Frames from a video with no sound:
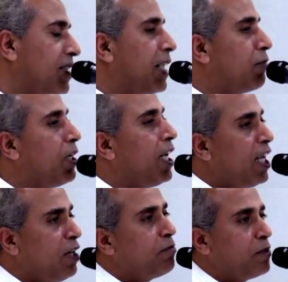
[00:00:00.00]
It will
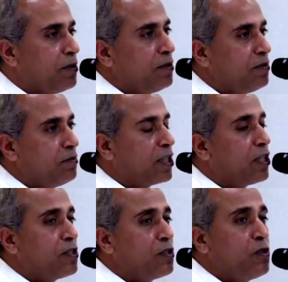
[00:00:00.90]
help you
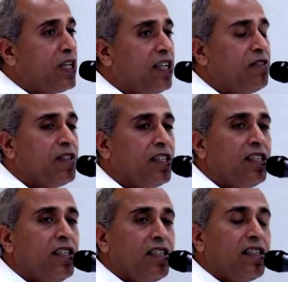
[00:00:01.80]
because you
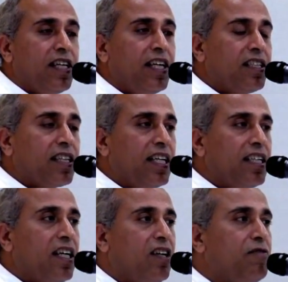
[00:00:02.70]
have that
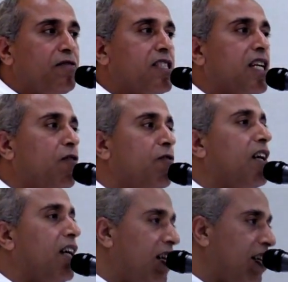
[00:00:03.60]
kind of soft
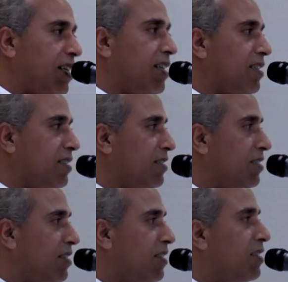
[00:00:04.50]
heart
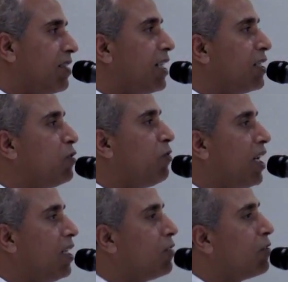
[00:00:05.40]
that you
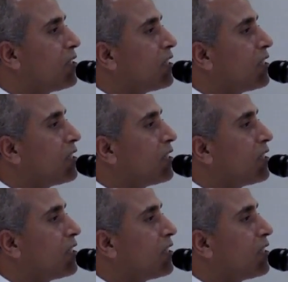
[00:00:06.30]
want to